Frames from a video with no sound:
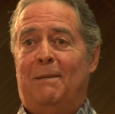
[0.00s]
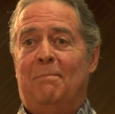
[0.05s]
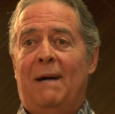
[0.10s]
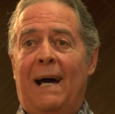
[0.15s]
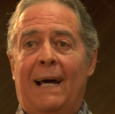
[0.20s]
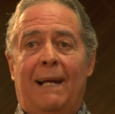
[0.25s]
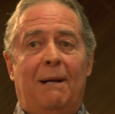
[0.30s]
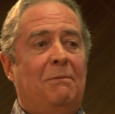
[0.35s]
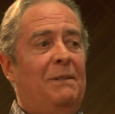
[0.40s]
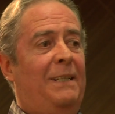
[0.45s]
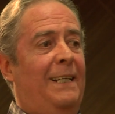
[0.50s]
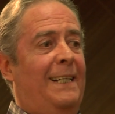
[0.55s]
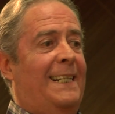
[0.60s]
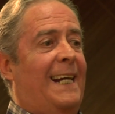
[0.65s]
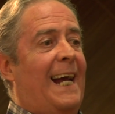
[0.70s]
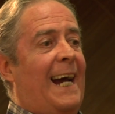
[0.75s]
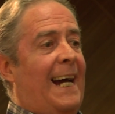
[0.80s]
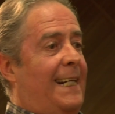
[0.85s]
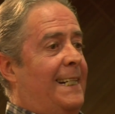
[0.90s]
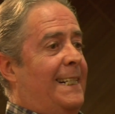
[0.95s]
the matter with these
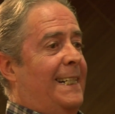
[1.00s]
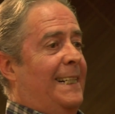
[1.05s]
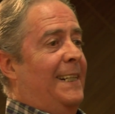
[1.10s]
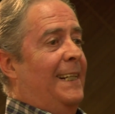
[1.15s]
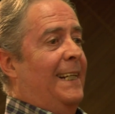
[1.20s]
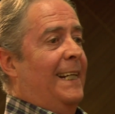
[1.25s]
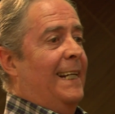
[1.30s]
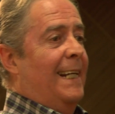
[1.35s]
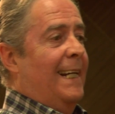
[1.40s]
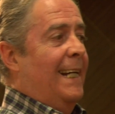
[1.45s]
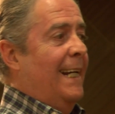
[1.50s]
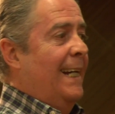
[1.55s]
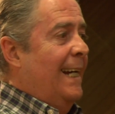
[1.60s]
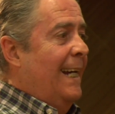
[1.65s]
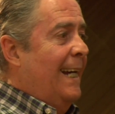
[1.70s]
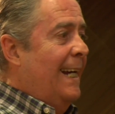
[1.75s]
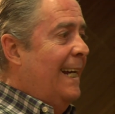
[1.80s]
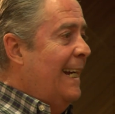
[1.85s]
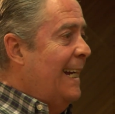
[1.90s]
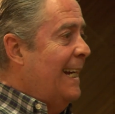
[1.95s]
guys?
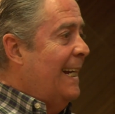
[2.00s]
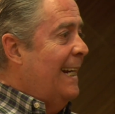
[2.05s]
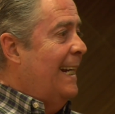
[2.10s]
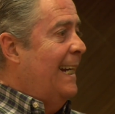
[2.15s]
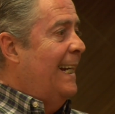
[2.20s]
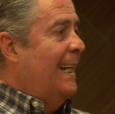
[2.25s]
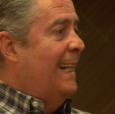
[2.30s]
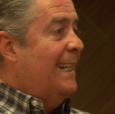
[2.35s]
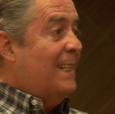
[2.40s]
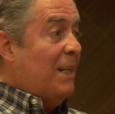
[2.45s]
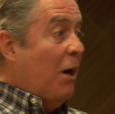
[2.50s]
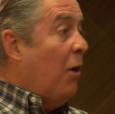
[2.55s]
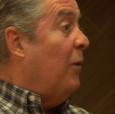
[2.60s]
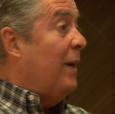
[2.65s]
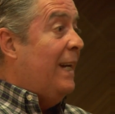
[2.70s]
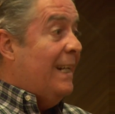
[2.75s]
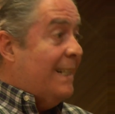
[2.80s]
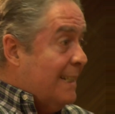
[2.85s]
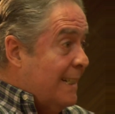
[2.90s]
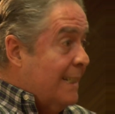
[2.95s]
So
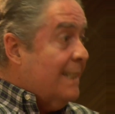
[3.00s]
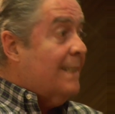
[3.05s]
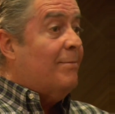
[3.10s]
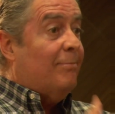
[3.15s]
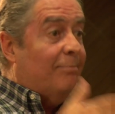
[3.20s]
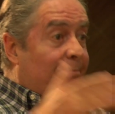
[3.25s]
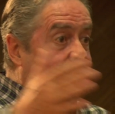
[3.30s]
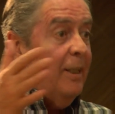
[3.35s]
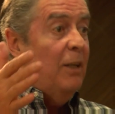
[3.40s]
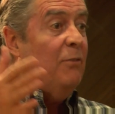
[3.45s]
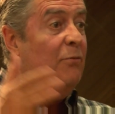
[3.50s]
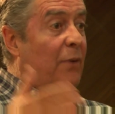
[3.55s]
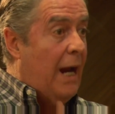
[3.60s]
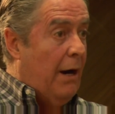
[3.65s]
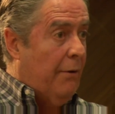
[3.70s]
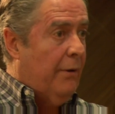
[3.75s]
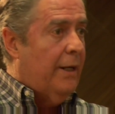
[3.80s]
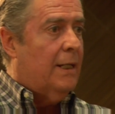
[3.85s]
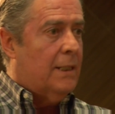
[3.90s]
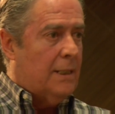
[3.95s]
it
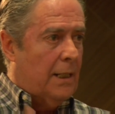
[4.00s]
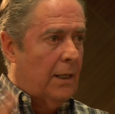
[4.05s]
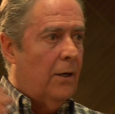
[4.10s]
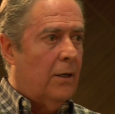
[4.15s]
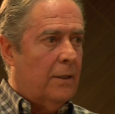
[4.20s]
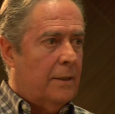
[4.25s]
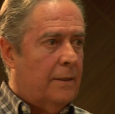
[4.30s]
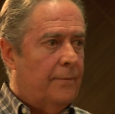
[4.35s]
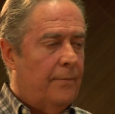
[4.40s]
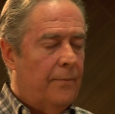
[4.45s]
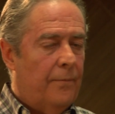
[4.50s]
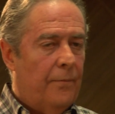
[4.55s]
varies a lot.